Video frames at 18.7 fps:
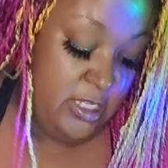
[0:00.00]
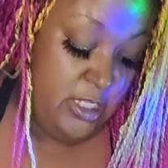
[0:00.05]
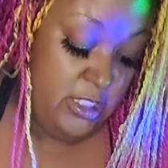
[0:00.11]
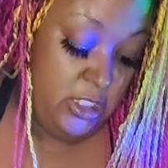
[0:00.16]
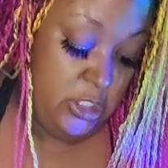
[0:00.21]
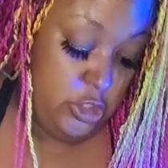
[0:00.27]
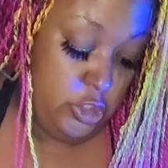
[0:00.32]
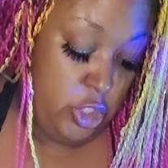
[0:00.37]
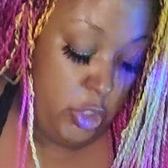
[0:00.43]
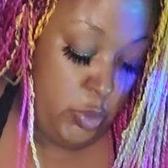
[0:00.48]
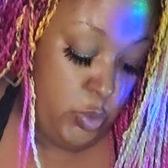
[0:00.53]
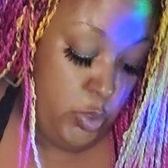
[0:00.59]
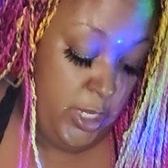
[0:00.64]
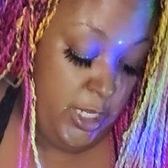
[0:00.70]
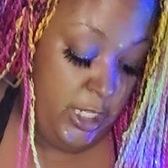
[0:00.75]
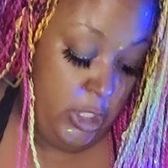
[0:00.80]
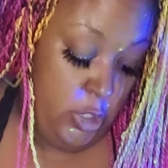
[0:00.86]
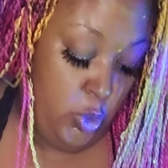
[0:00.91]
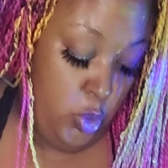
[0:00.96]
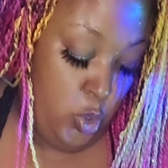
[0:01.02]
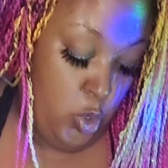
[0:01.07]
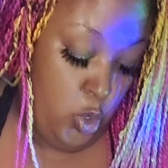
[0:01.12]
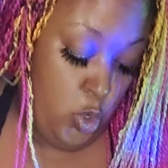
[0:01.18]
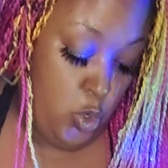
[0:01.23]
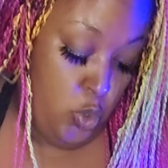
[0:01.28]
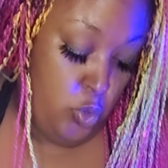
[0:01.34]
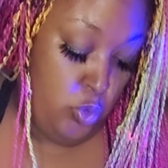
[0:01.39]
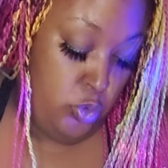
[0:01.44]
This is quitting
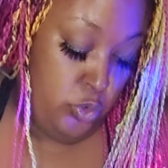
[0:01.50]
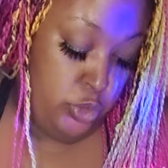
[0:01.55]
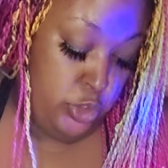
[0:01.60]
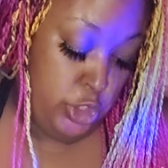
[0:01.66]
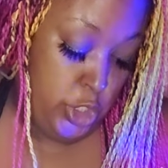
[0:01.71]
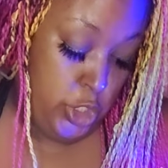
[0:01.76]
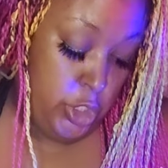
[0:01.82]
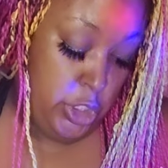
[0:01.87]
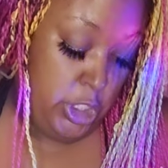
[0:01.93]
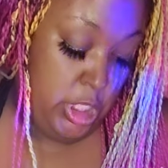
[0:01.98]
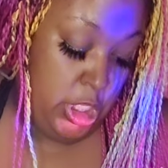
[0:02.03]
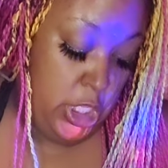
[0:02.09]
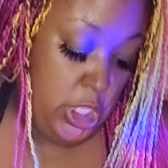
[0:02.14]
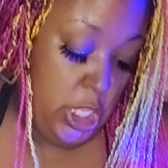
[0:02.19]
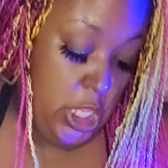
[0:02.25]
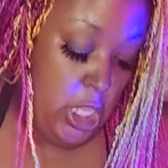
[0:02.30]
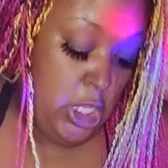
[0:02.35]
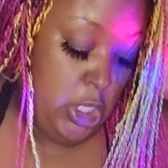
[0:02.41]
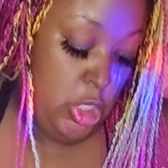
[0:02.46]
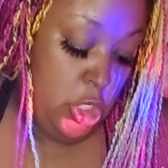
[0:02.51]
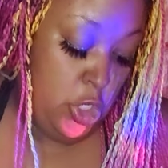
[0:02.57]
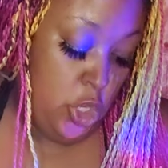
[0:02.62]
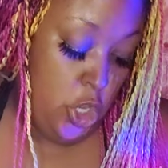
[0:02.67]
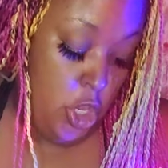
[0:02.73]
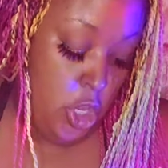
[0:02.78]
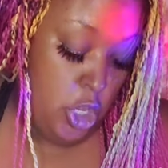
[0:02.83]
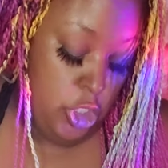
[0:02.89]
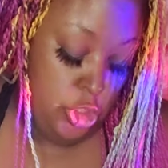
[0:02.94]
cold turkey.
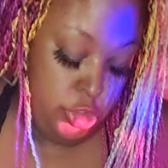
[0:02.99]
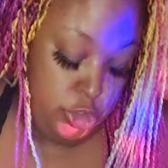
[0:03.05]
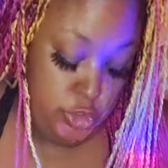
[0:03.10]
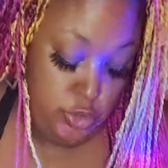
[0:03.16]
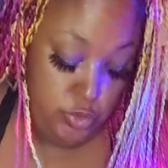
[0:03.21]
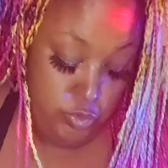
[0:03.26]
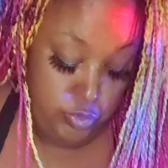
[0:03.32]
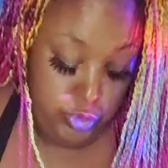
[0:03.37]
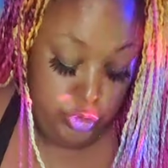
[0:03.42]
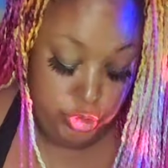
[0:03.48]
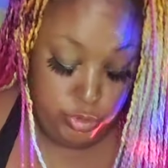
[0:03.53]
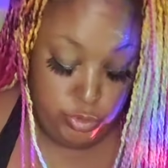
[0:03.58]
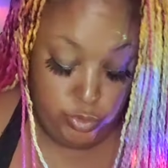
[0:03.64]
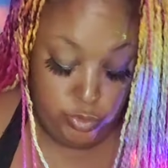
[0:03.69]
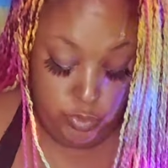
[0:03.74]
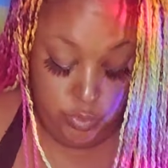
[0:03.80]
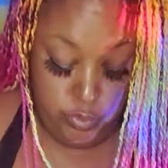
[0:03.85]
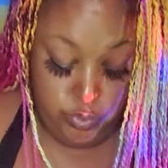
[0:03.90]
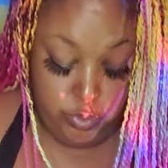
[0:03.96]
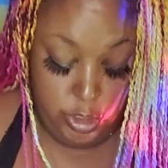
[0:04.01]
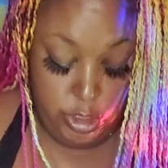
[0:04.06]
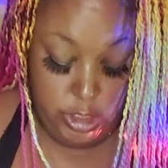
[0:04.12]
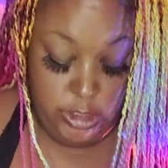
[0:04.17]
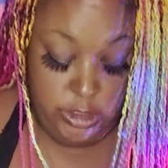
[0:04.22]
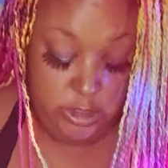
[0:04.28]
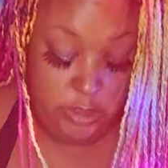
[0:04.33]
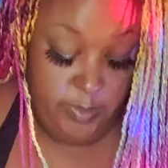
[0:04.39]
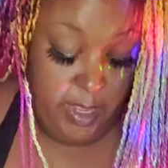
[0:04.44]
Gone too soon.
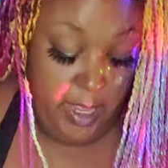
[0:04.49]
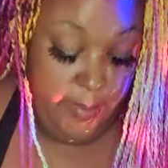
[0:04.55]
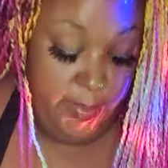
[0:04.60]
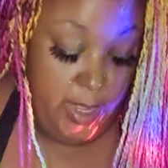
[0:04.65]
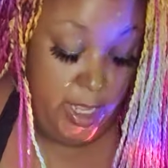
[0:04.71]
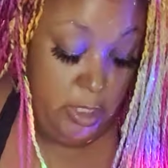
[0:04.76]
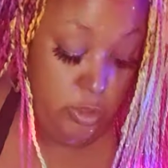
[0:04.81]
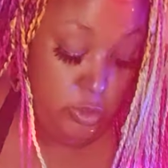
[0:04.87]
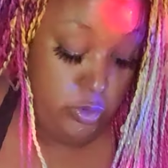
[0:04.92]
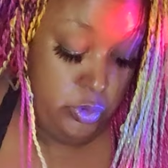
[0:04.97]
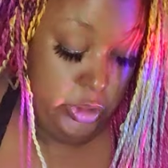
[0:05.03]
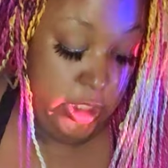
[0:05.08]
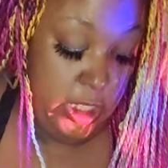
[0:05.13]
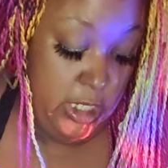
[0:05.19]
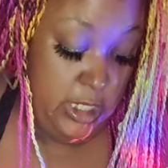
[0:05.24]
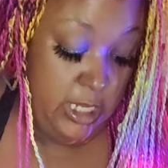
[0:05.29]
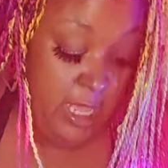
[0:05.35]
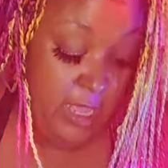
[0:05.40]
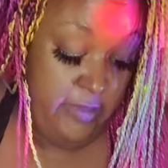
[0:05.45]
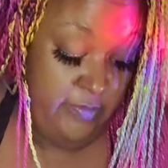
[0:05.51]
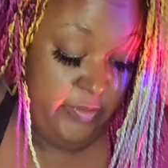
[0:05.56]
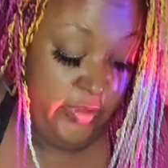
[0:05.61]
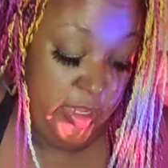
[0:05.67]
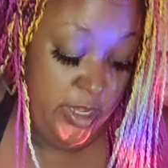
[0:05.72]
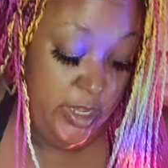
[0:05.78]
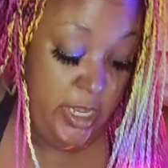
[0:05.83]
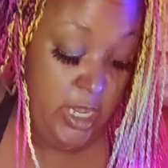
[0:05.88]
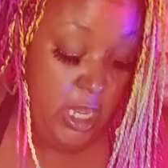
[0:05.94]
Somebody might lose their life
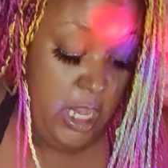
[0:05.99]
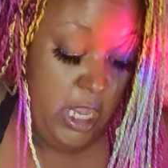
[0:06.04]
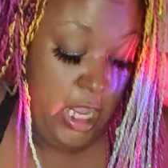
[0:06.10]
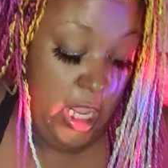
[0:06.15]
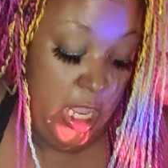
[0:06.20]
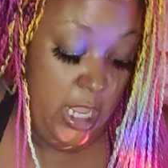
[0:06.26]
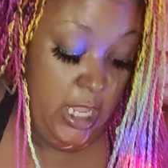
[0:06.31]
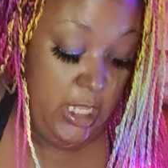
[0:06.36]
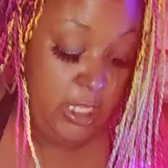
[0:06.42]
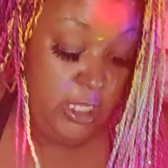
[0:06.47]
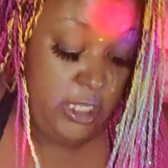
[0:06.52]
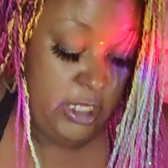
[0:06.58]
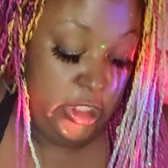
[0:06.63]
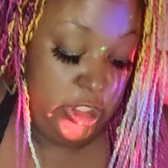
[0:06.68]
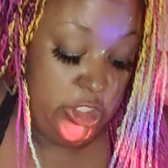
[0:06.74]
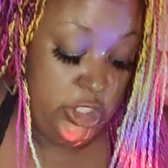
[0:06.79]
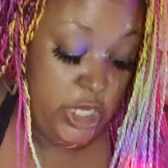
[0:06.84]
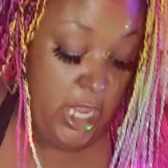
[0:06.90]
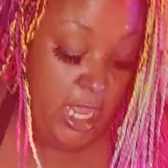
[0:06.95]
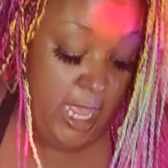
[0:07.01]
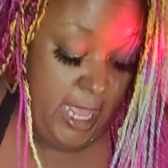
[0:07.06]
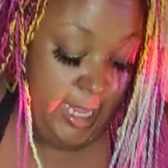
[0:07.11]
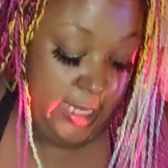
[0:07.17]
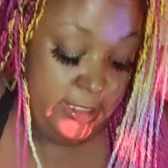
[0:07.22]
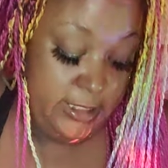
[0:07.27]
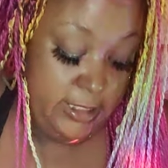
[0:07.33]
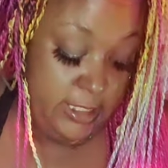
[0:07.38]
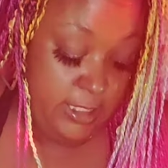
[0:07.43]
here. And get your
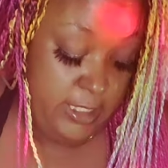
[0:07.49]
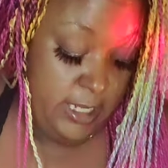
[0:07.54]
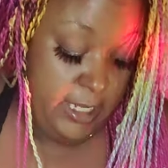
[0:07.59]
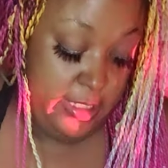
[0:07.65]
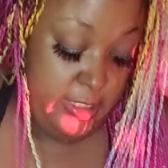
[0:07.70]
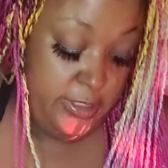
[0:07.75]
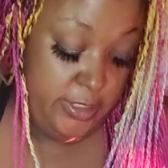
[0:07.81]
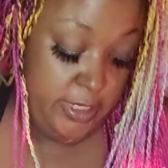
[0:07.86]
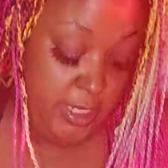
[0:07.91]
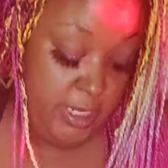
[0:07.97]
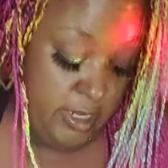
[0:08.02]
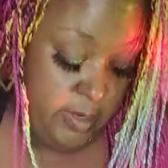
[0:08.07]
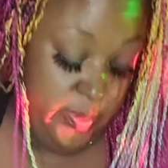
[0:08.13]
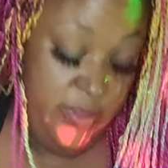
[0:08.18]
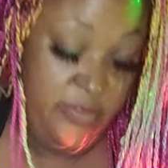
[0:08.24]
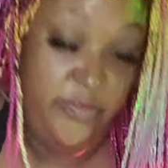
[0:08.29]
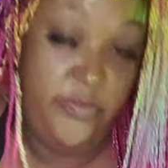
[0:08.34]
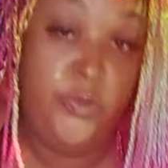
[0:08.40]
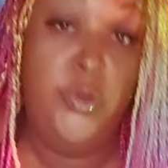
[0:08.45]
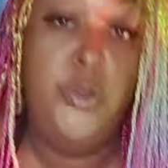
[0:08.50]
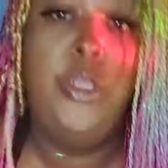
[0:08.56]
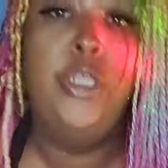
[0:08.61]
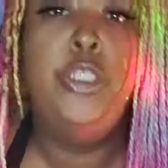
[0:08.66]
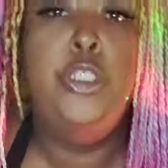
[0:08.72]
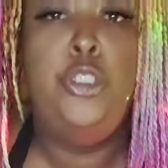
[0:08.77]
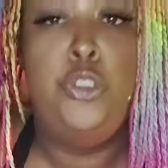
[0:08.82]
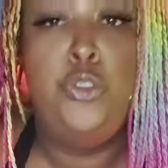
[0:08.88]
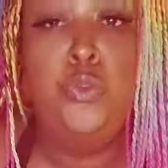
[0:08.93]
act together here
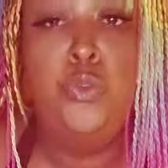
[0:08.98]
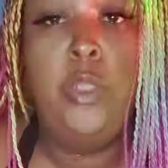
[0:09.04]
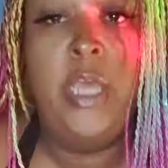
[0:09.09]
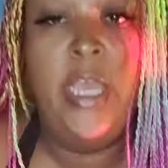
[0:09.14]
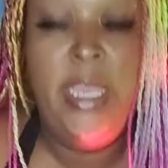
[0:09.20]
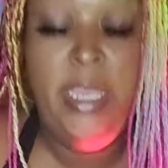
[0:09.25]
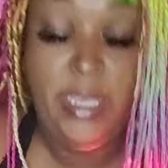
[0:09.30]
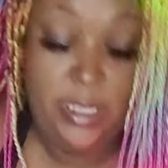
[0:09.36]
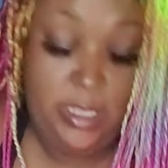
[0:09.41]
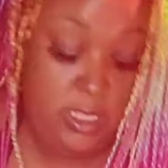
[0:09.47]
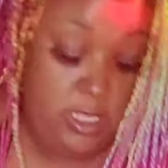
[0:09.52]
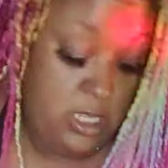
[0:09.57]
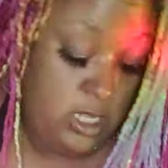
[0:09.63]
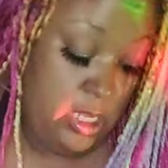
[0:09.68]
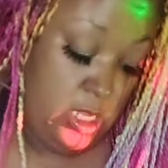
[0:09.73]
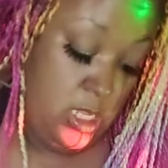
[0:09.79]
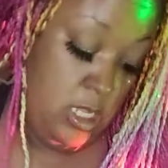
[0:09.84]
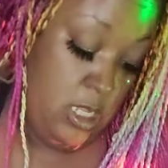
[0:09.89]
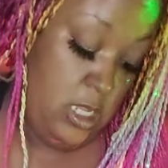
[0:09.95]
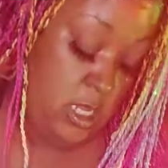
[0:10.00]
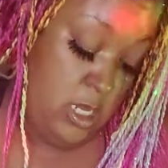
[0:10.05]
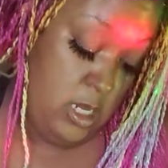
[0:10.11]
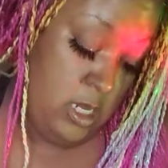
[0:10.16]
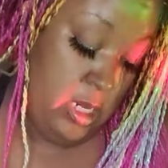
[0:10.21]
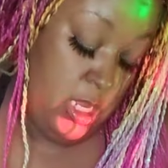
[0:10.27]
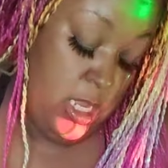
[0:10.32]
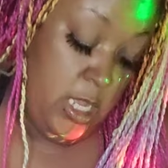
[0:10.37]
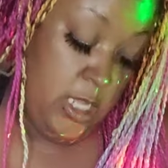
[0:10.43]
before it's too late.
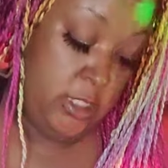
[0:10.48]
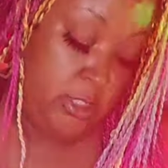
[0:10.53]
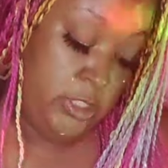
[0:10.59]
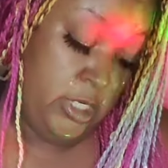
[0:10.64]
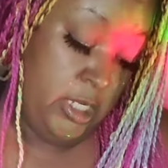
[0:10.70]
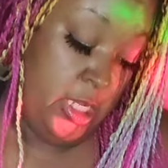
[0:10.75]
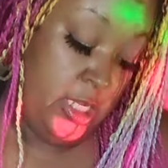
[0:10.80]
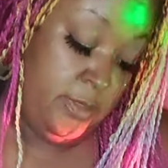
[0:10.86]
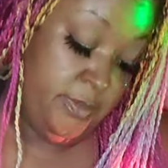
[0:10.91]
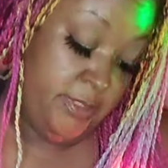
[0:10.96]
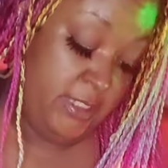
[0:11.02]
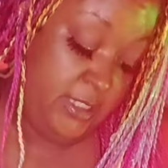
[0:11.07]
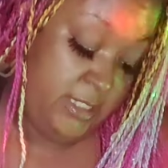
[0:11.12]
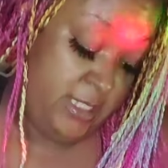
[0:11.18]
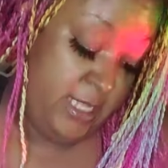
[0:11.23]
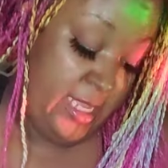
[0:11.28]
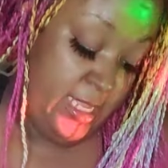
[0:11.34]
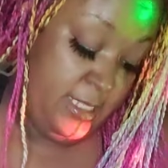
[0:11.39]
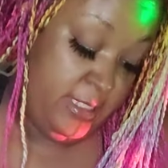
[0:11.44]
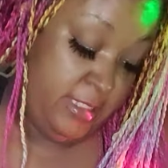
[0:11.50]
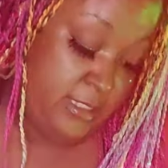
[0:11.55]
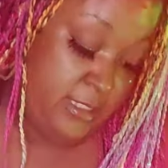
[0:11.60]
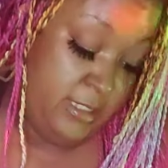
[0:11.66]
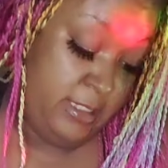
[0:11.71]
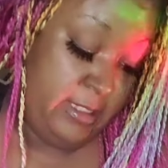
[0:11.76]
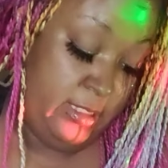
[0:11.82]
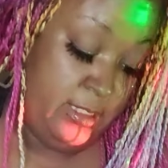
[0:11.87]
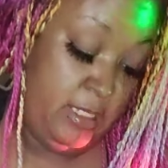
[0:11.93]
Here under
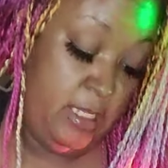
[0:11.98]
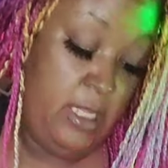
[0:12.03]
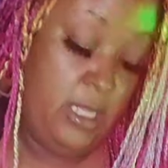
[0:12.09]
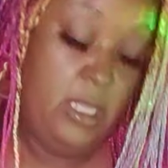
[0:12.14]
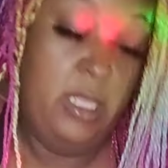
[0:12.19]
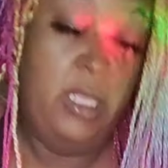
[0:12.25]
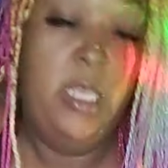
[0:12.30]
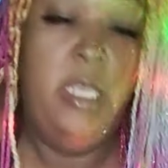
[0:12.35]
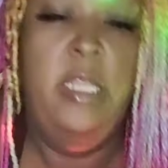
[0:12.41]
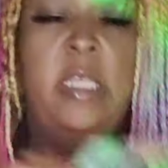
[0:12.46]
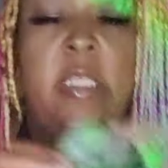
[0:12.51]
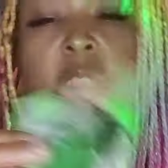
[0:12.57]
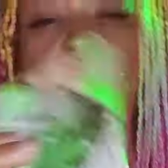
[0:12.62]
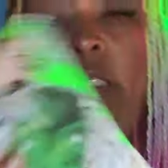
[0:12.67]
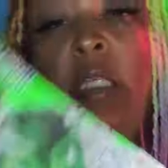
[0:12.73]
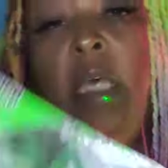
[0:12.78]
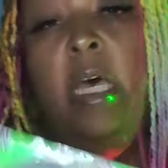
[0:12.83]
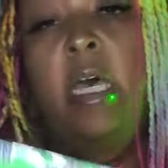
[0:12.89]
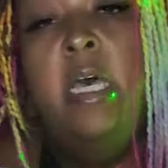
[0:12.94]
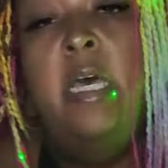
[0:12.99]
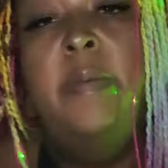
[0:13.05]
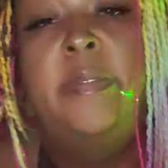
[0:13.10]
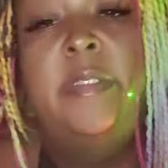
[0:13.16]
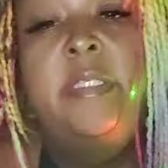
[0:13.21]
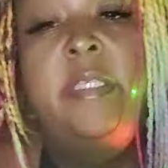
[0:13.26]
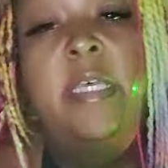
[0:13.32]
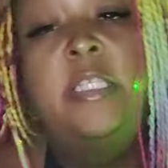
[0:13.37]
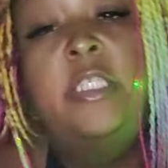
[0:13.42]
obsessed. And this is an
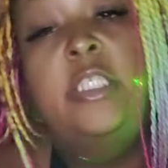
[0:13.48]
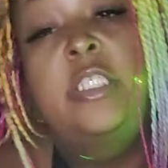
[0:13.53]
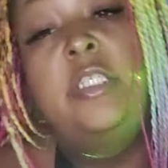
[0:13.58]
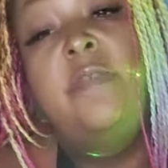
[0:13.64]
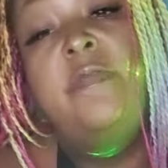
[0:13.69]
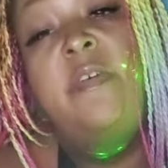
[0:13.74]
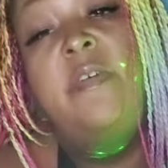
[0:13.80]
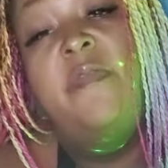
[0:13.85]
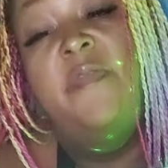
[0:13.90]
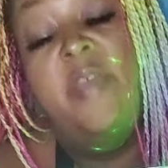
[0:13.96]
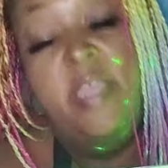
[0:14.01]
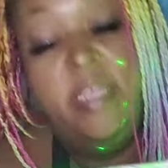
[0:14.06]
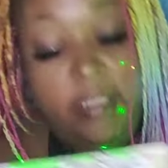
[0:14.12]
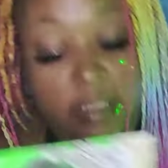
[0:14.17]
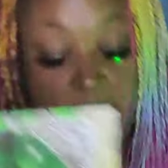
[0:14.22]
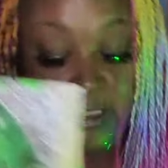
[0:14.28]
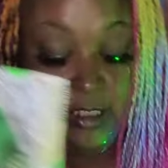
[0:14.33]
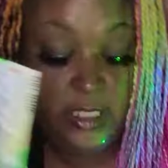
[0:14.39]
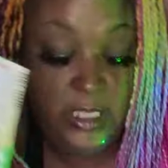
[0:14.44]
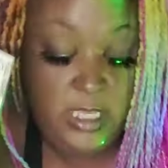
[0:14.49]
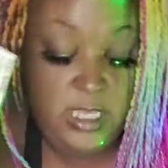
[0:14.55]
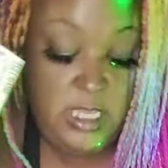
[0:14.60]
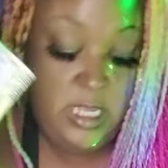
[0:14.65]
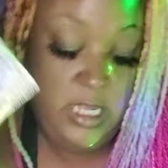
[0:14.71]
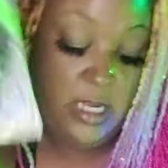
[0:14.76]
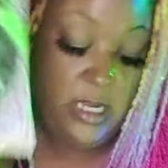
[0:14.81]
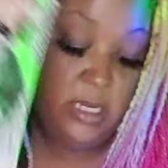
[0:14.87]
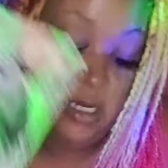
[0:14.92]
obsession of a fantasy
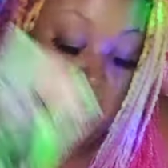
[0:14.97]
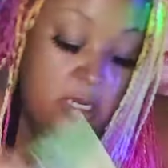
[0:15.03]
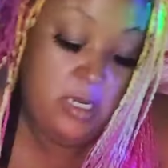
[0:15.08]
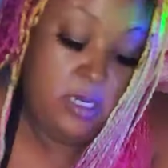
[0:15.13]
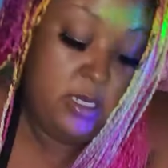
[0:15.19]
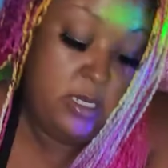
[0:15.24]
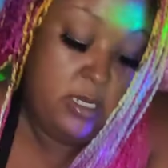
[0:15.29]
here.